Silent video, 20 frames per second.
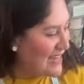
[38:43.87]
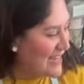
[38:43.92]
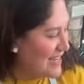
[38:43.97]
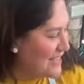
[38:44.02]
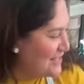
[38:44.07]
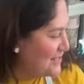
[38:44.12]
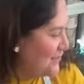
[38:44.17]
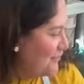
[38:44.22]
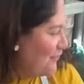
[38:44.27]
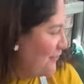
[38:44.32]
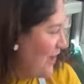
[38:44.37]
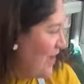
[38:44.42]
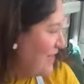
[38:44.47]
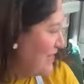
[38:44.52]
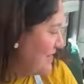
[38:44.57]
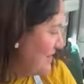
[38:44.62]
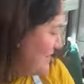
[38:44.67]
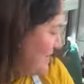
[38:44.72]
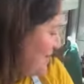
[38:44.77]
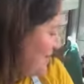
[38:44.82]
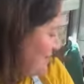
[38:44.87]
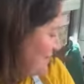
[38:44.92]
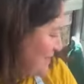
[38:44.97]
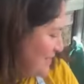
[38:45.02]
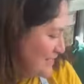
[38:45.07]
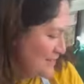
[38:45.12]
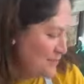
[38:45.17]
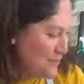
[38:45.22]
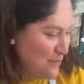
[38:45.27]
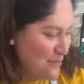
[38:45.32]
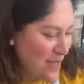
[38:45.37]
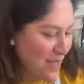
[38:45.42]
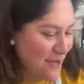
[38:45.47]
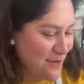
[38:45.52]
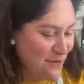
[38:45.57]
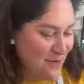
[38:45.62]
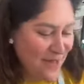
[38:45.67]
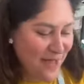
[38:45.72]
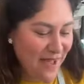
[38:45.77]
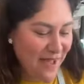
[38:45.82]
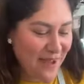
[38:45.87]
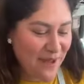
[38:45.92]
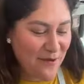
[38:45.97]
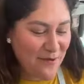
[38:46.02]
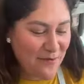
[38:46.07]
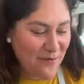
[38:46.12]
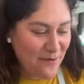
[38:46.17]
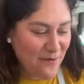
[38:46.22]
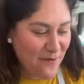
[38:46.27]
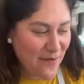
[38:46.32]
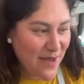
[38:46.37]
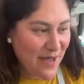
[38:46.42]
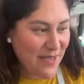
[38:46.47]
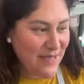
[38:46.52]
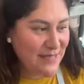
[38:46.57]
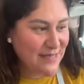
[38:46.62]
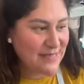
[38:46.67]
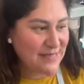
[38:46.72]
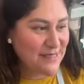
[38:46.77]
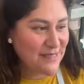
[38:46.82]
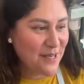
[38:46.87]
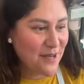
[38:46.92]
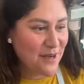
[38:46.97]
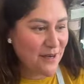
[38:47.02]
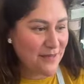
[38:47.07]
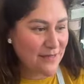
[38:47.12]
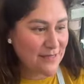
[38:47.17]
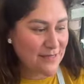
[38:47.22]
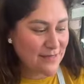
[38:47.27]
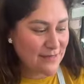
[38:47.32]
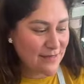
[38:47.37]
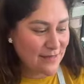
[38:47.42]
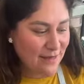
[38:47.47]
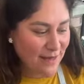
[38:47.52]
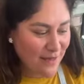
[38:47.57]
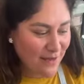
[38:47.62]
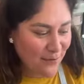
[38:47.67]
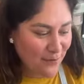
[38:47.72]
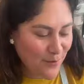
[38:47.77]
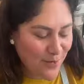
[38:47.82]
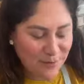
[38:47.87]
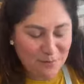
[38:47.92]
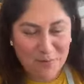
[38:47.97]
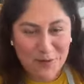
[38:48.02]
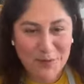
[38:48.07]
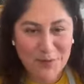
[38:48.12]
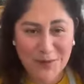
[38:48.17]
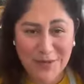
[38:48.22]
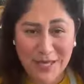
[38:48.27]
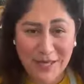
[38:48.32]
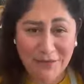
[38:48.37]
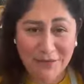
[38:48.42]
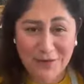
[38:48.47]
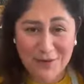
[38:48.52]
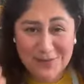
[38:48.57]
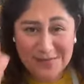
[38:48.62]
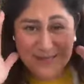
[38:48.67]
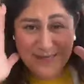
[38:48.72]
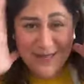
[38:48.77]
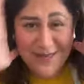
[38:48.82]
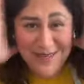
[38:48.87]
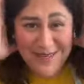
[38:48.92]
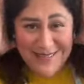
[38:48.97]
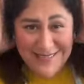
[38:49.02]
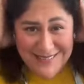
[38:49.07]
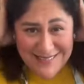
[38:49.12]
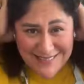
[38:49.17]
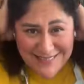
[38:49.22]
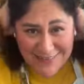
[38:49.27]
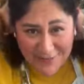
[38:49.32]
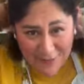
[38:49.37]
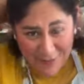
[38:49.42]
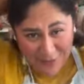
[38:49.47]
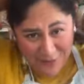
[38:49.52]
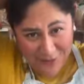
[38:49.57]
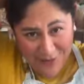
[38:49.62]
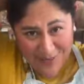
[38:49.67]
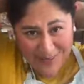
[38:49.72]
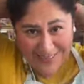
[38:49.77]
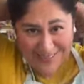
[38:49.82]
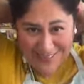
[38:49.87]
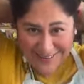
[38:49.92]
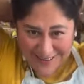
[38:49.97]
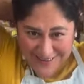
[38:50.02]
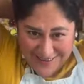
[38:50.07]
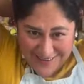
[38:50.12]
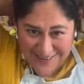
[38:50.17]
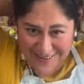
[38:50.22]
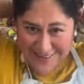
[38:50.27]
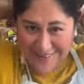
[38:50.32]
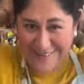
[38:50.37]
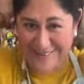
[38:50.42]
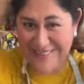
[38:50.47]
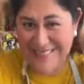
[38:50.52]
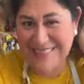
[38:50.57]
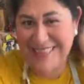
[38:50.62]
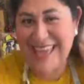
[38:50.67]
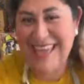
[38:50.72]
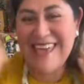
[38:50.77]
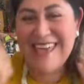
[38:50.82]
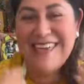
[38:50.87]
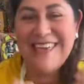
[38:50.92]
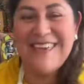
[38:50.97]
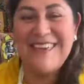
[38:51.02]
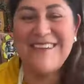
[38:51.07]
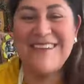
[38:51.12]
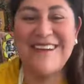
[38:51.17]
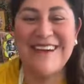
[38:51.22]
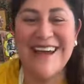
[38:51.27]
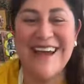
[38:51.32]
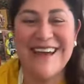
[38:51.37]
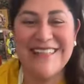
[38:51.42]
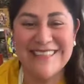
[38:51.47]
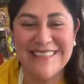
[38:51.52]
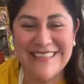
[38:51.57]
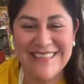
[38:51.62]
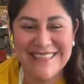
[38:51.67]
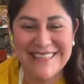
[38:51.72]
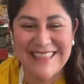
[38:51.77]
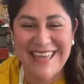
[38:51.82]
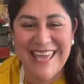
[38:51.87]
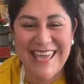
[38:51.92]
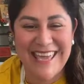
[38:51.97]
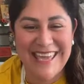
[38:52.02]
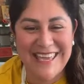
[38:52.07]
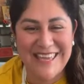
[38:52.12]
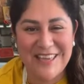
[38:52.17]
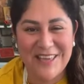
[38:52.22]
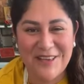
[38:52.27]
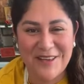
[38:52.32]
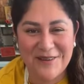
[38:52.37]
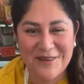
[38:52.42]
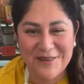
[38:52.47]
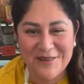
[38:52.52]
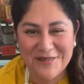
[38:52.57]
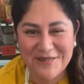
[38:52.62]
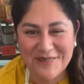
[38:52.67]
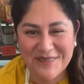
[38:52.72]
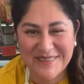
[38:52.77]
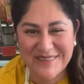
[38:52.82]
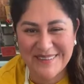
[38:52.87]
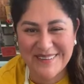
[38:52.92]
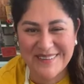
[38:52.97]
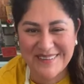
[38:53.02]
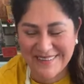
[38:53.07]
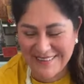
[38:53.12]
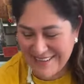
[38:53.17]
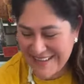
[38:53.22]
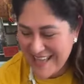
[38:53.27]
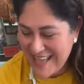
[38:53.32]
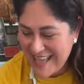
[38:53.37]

I need to find something to make my stars. When people give you stars, fun. Oh, thank you, Kathy, thank you.